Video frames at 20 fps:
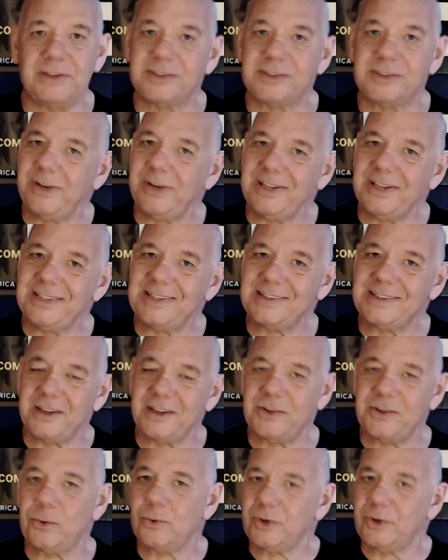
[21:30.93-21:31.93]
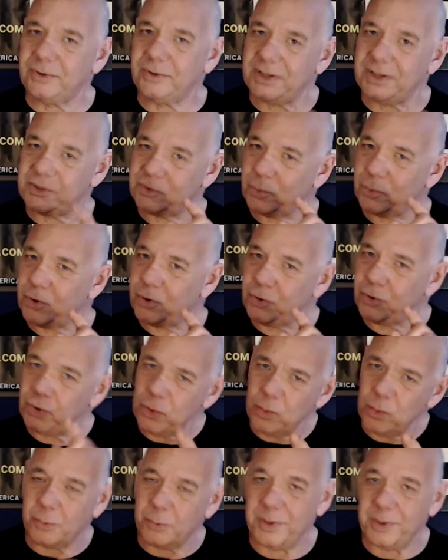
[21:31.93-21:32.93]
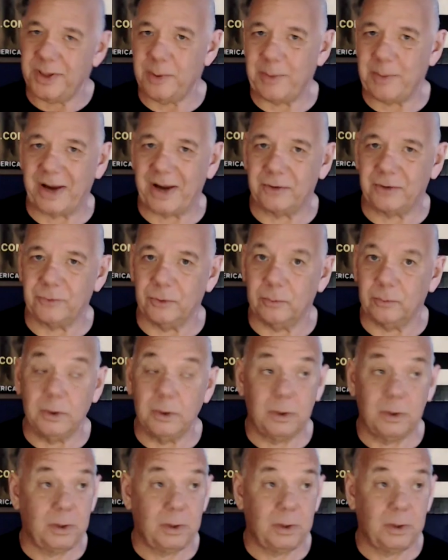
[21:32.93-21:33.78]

Somebody says they thought they saw you go in the back room.